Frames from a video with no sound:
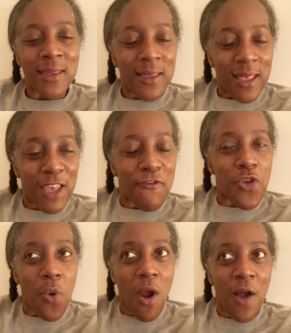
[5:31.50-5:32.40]
If
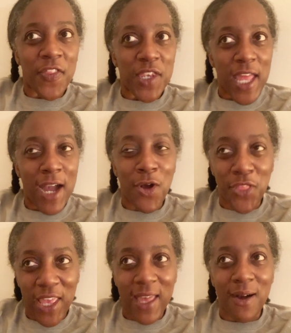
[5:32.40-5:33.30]
you are on
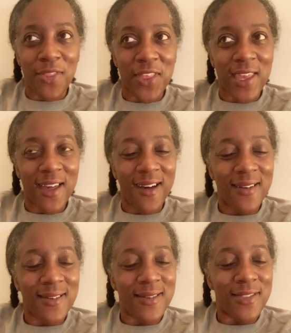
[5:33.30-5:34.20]

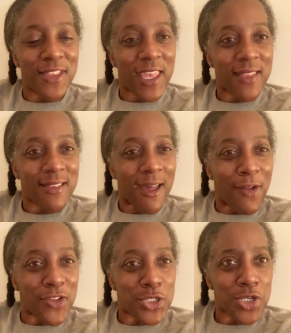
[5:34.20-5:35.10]
the
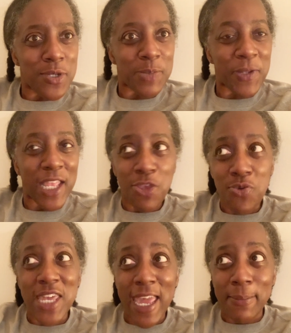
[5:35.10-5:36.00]
health insurance plan, you
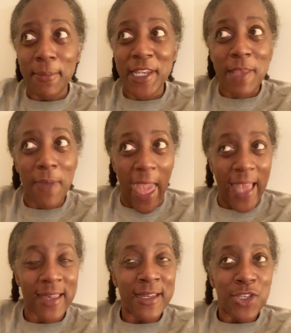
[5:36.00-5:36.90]
get money
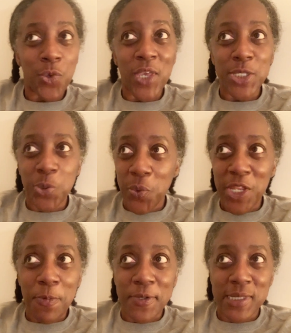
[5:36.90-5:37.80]
back. You get
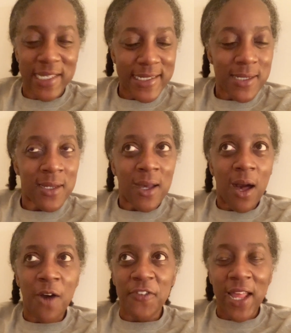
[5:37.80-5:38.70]
20%
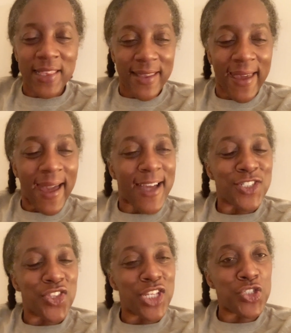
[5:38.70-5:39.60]
of like the cash
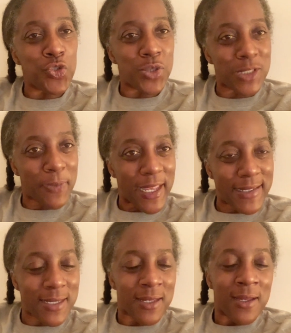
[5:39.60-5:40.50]
that you
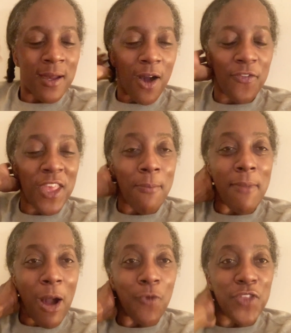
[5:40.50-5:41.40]
spent, of the
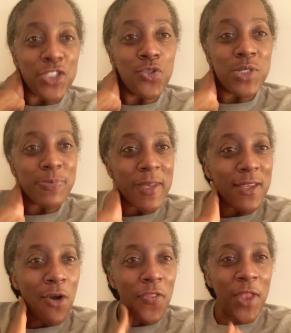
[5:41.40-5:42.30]
amount that you
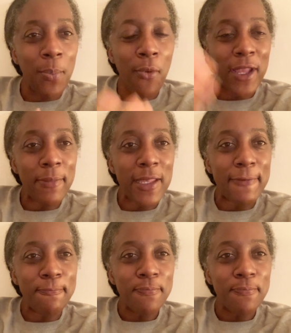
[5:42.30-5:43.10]
spent on that appointment.